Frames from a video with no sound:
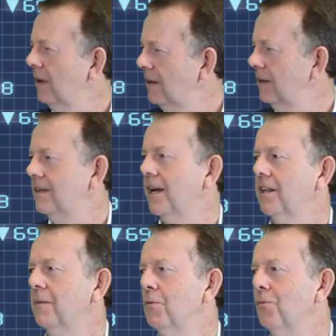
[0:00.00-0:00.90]
I did
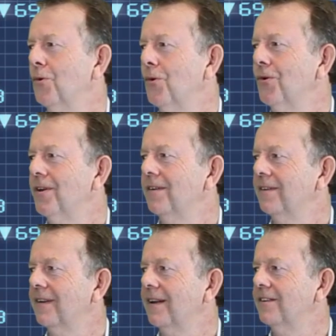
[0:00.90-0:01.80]
take them abroad
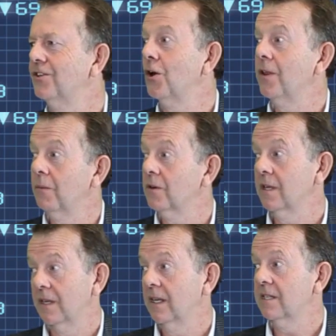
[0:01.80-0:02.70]
and show them, because
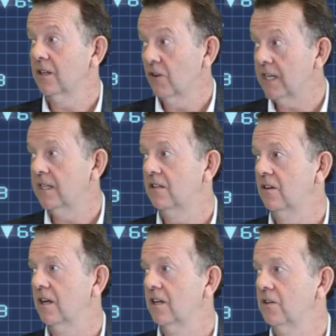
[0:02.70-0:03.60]
I think that's a great
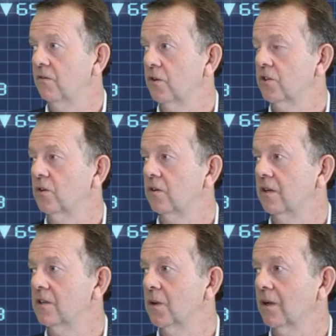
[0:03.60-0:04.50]
education for
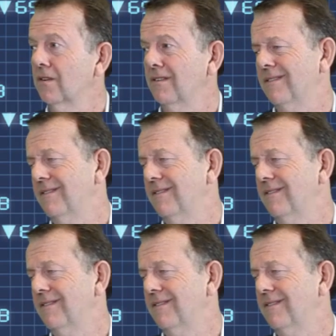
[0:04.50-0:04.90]
children as well. It's